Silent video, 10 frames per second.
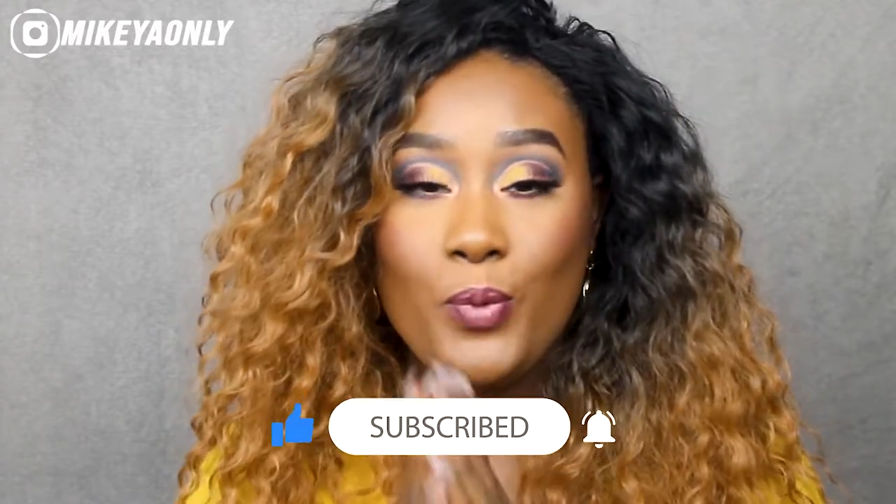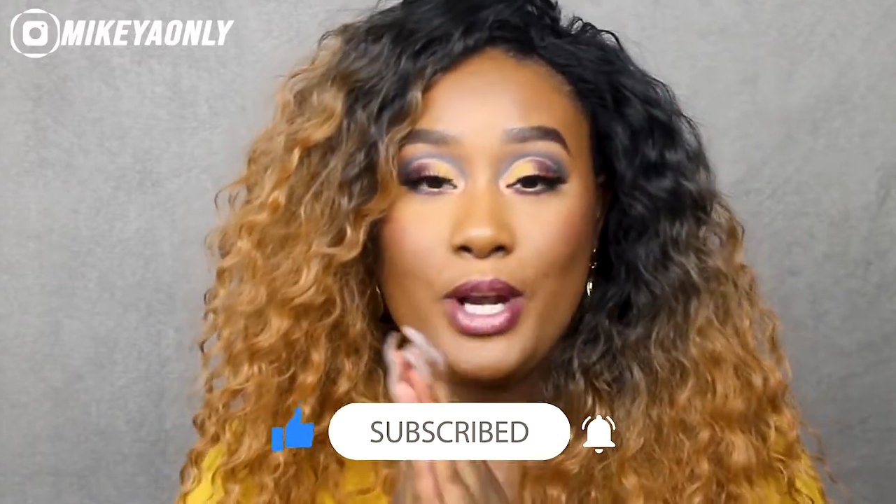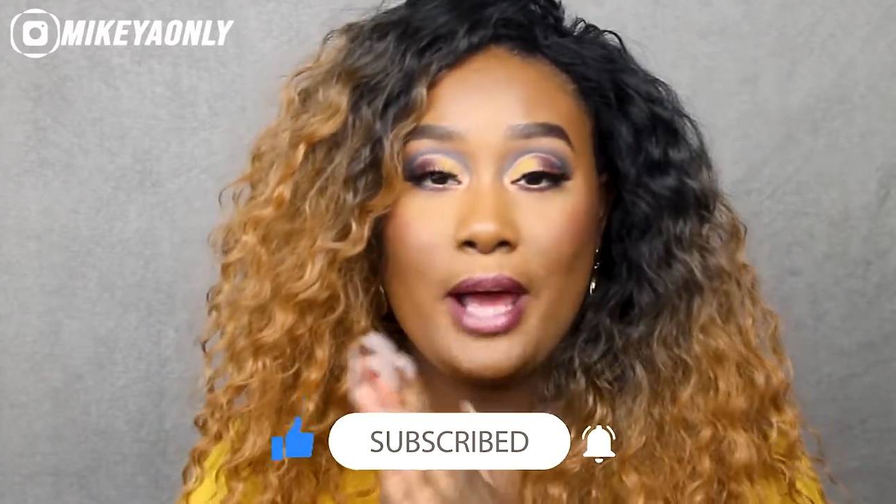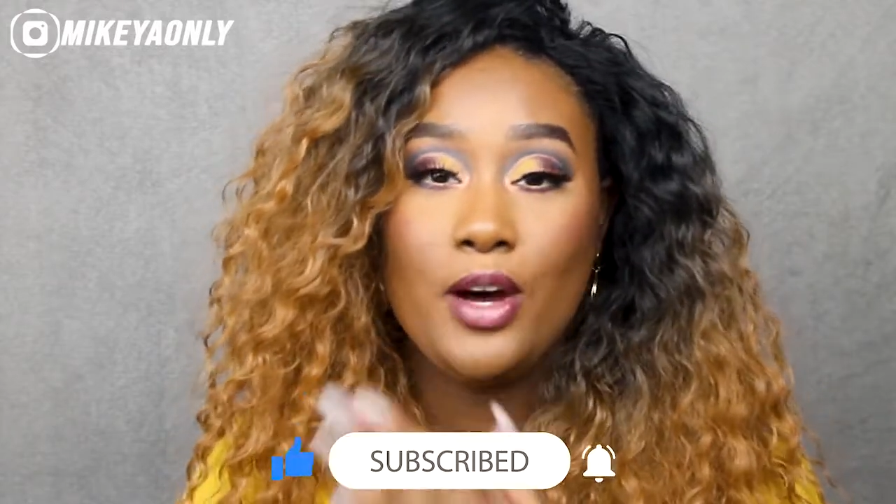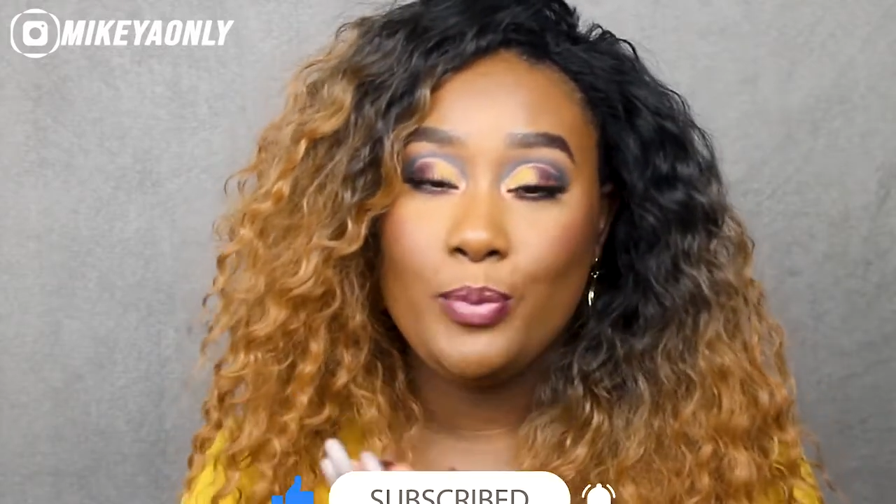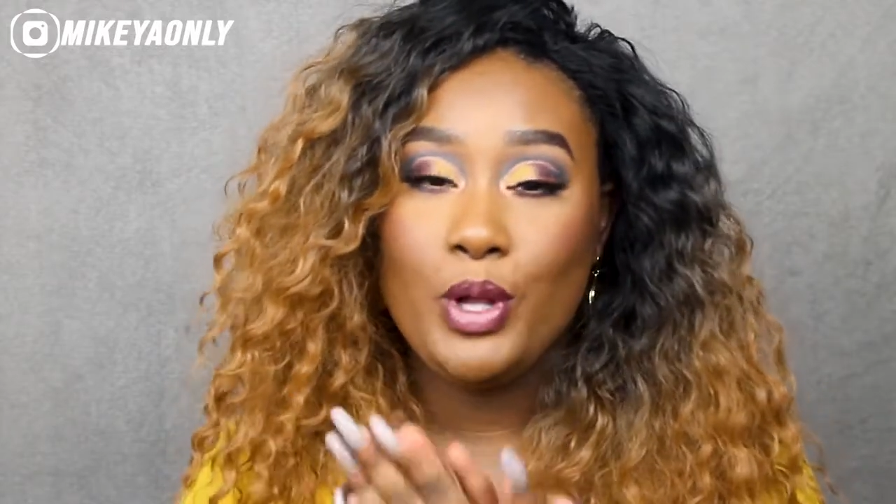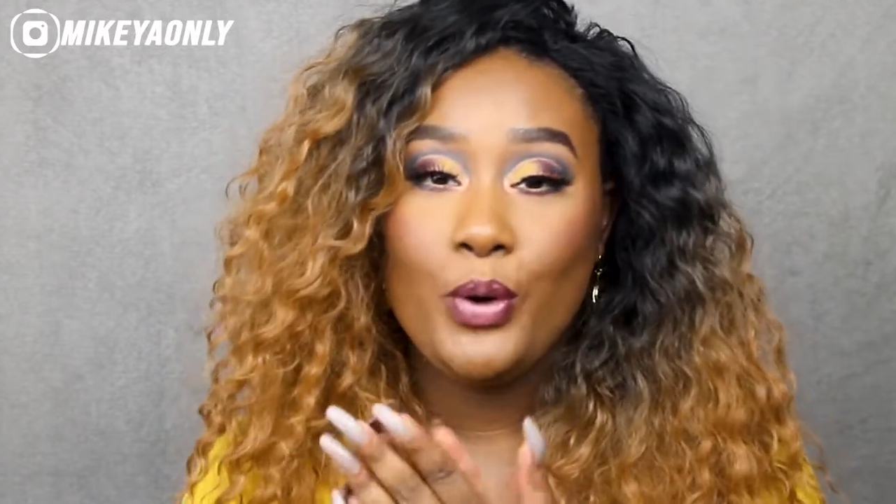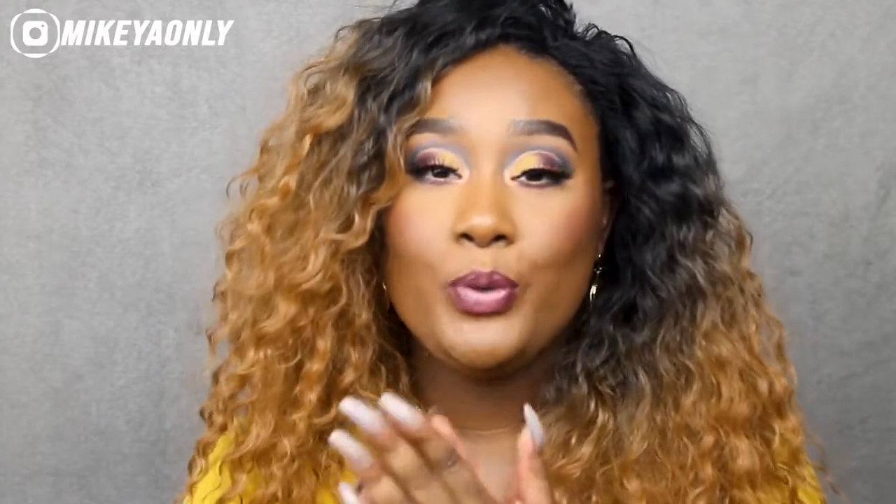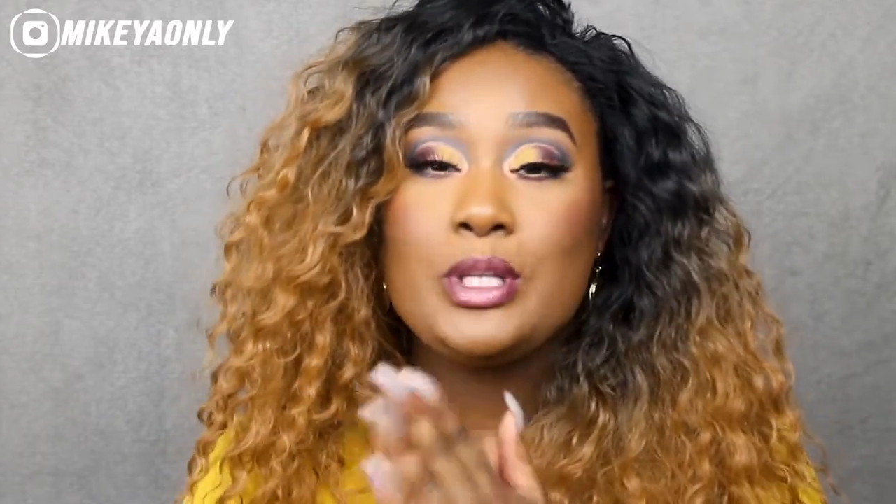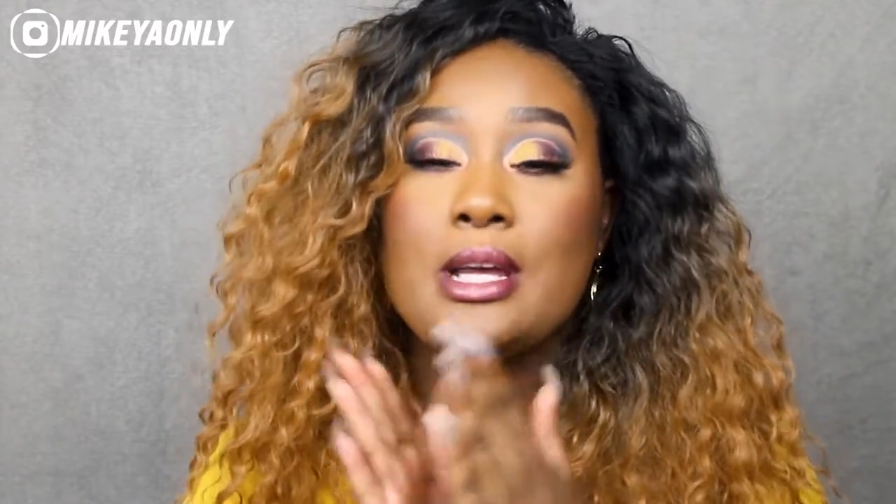when I
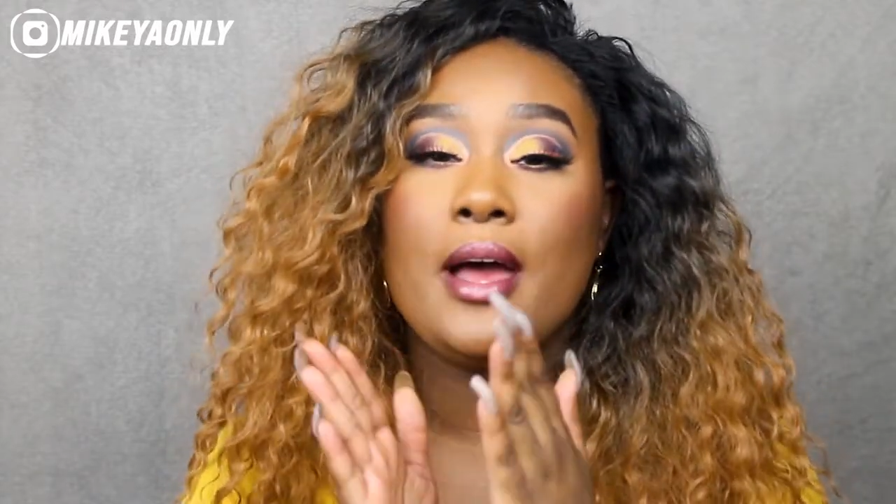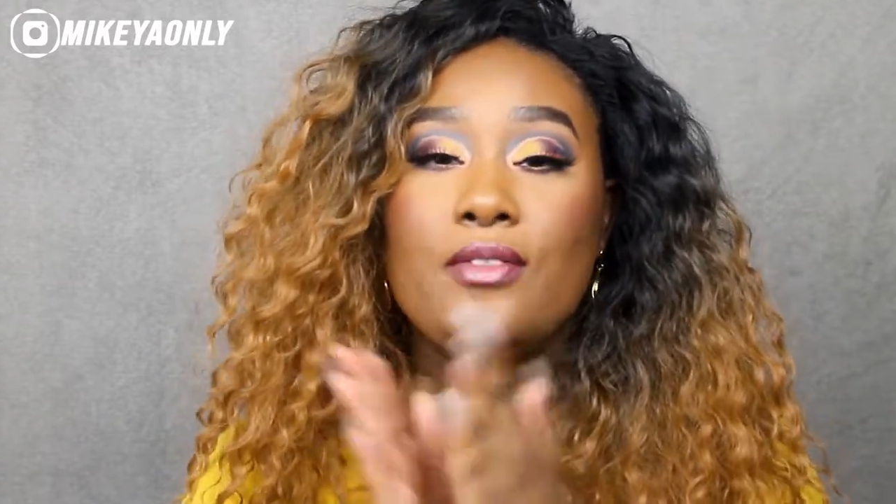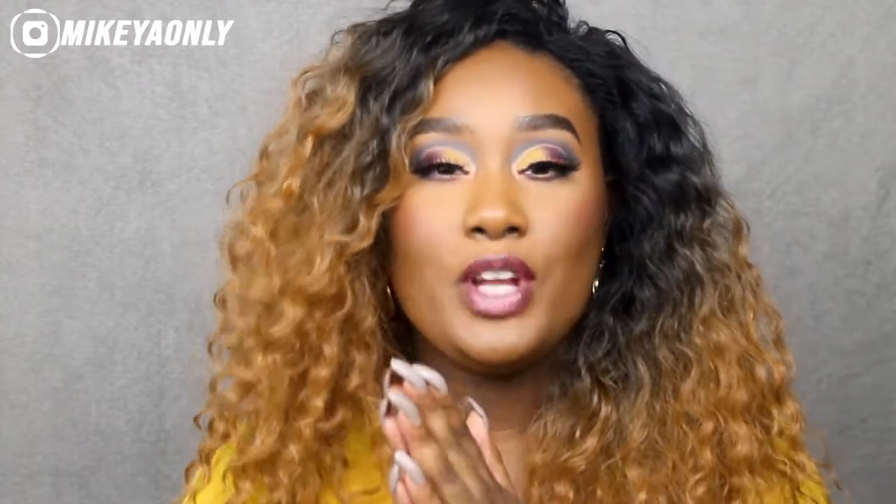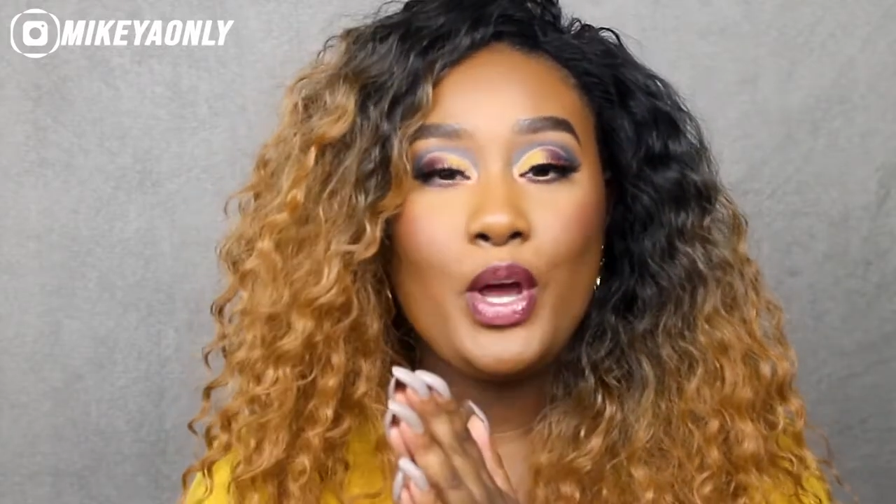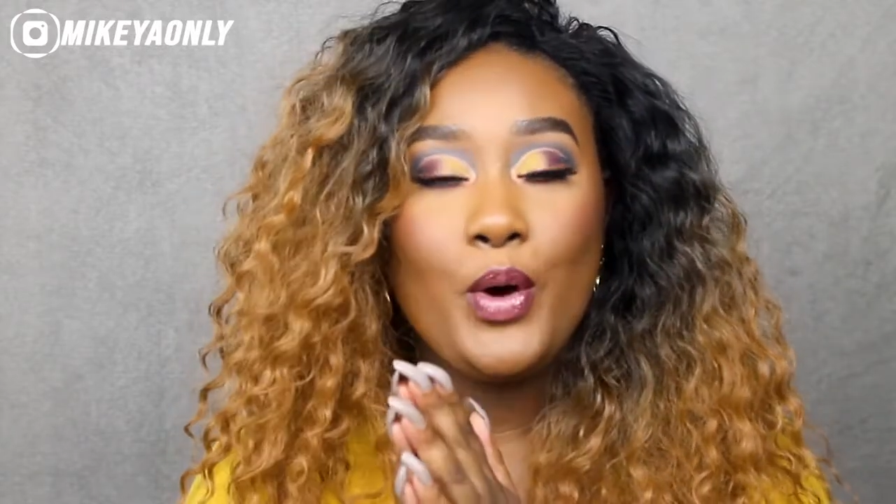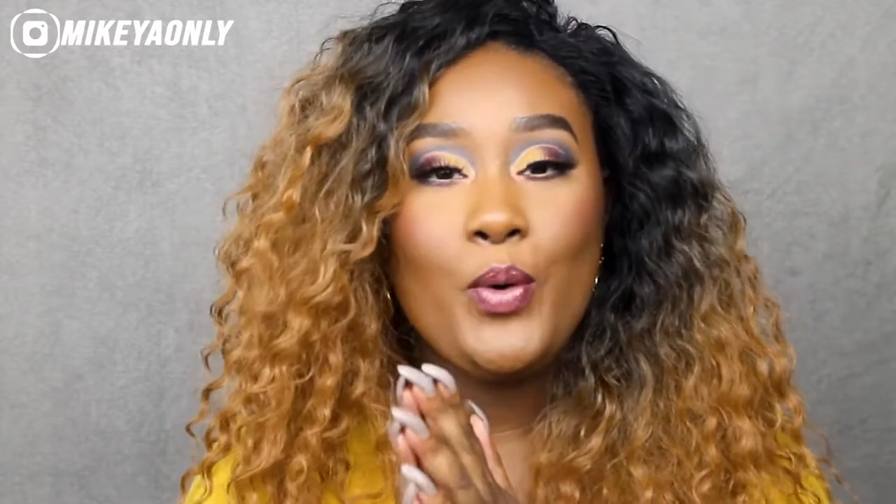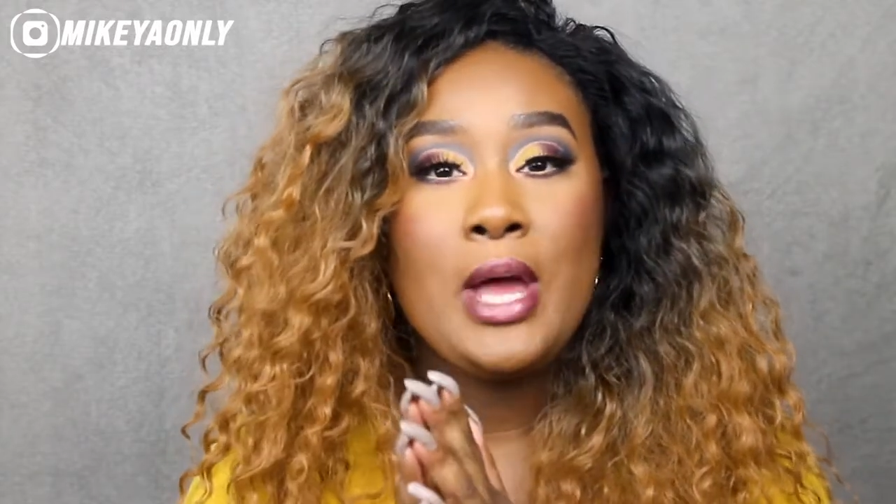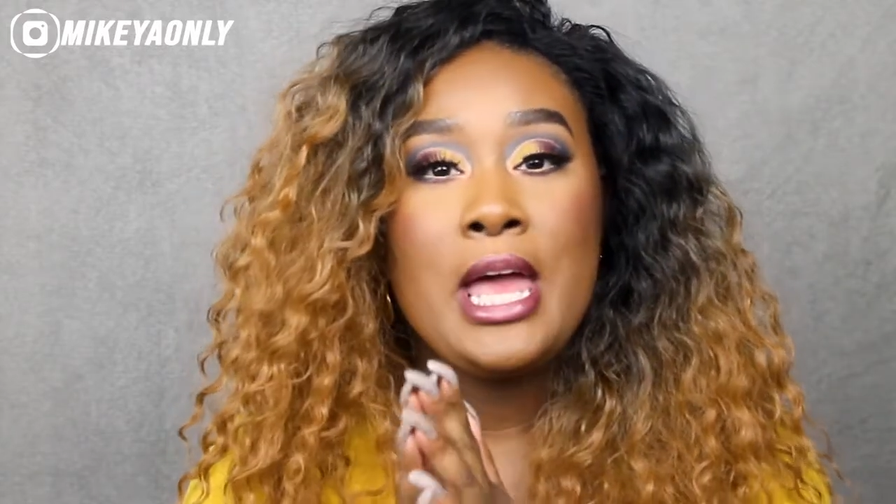upload a video.